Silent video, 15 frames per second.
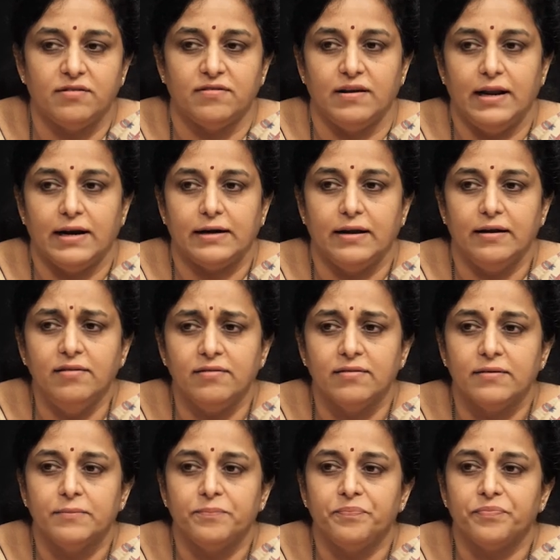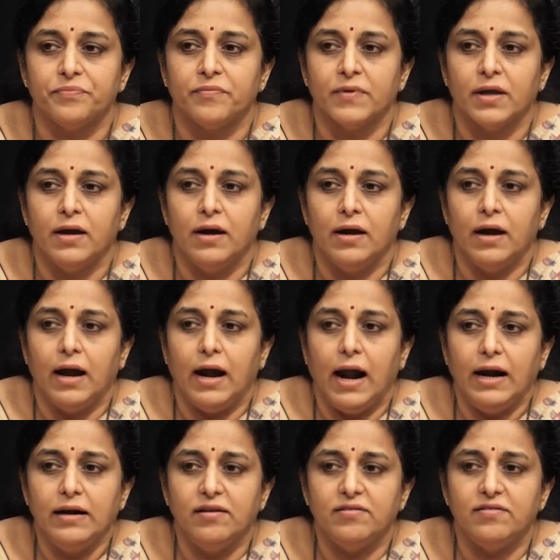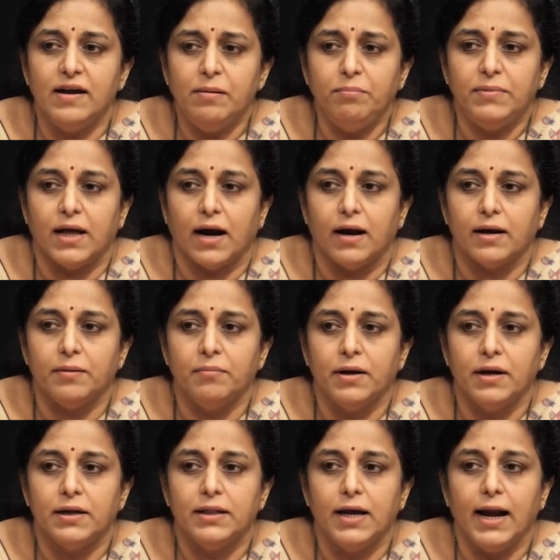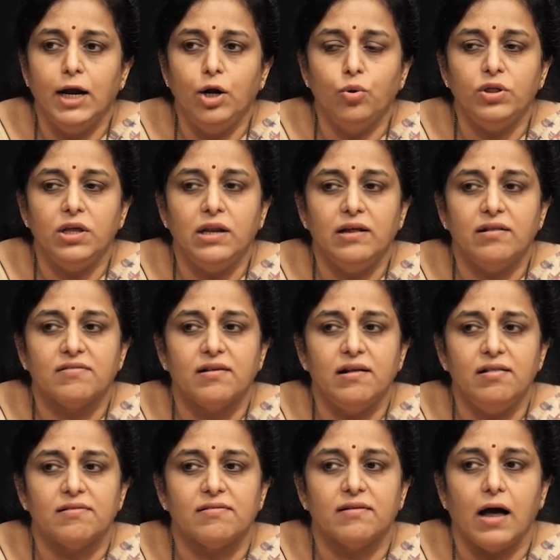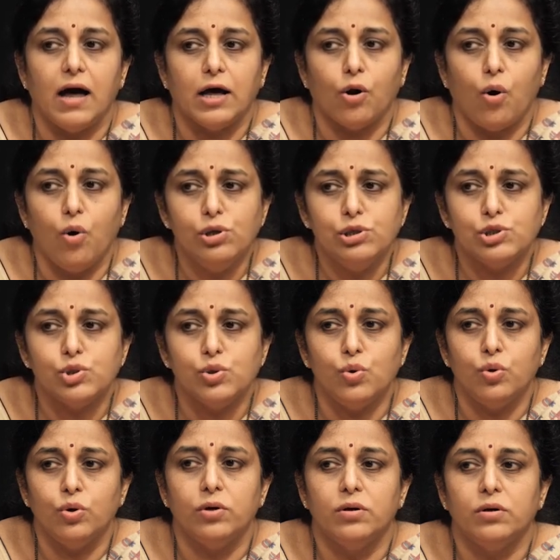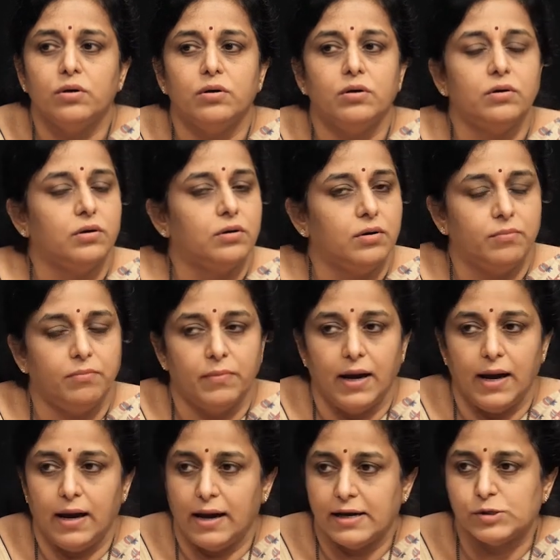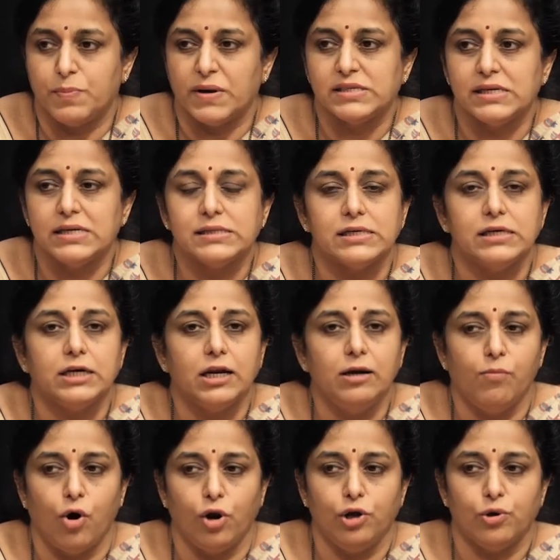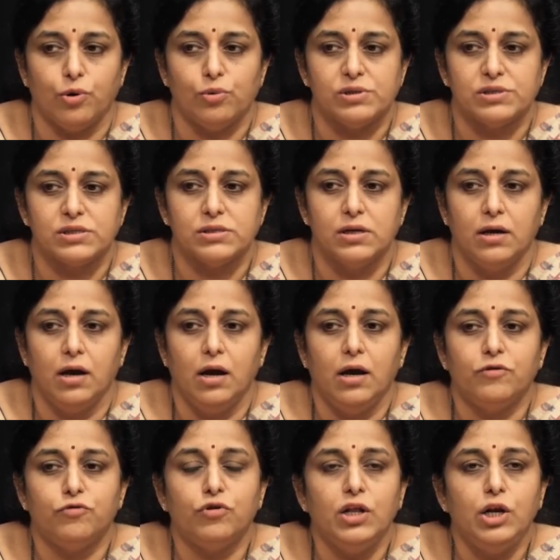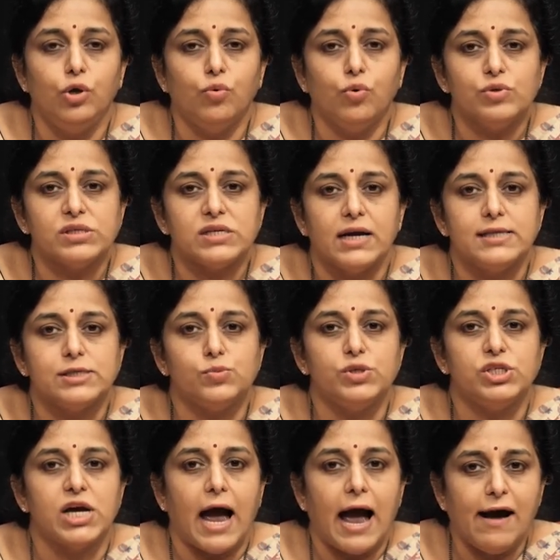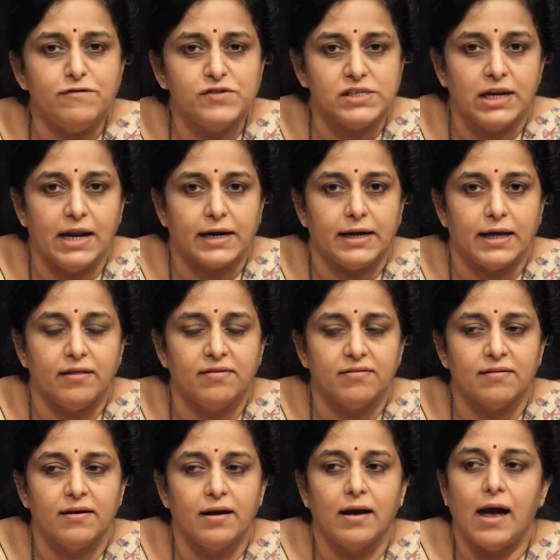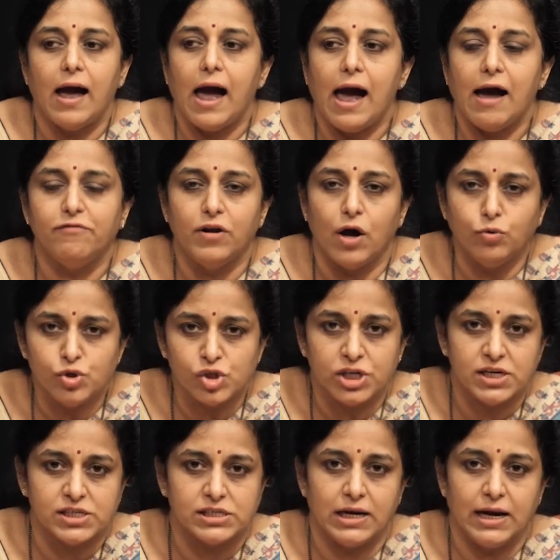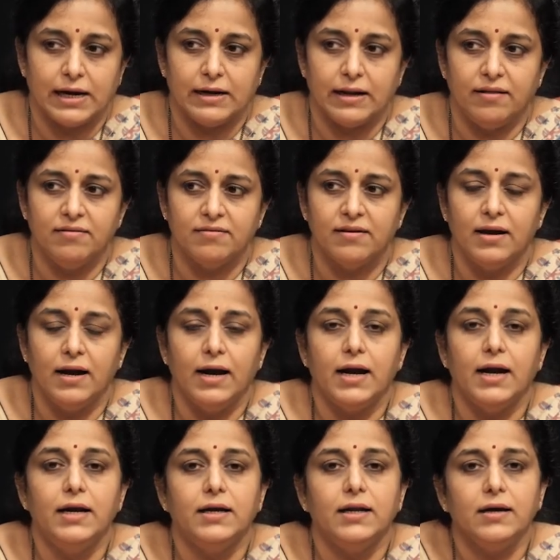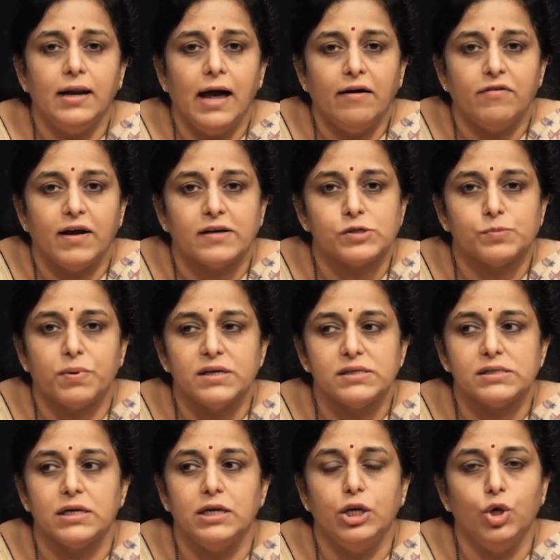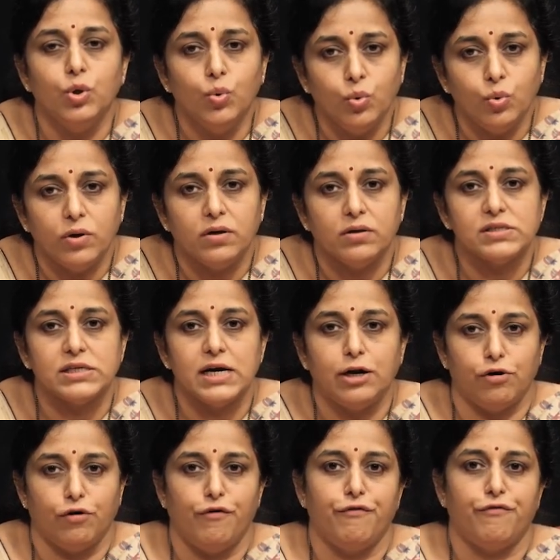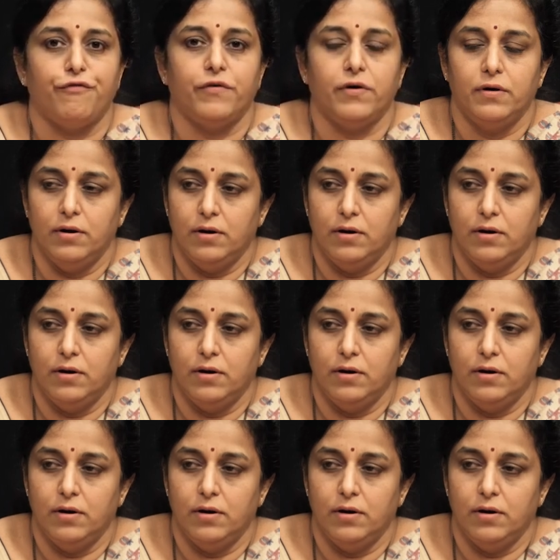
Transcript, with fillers: the selectins. At the same time, the endothelial cells are also expressing certain molecules. So, the leukocytes which have selectins have now shed selectins, in turn have expressed a new set of